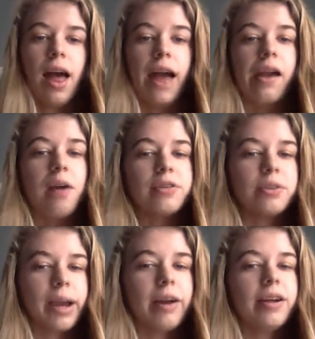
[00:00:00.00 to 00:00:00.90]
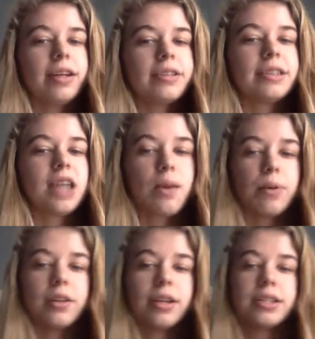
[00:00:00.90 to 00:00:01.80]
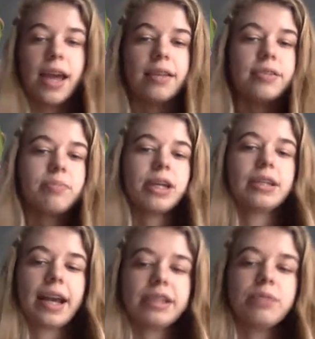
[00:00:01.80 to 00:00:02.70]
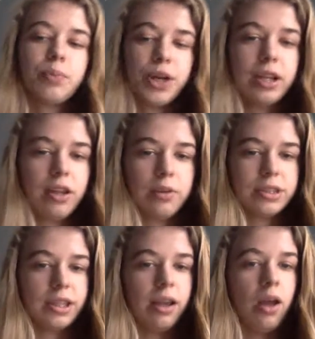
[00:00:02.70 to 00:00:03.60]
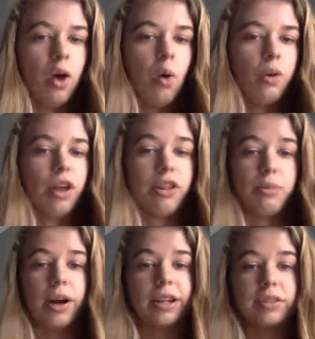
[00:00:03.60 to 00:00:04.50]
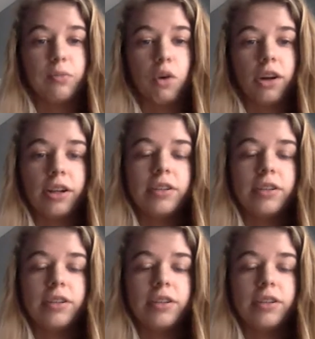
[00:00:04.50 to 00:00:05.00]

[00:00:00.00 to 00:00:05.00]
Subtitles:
and coastal areas typically tend to be connected pretty closely with other bodies of water,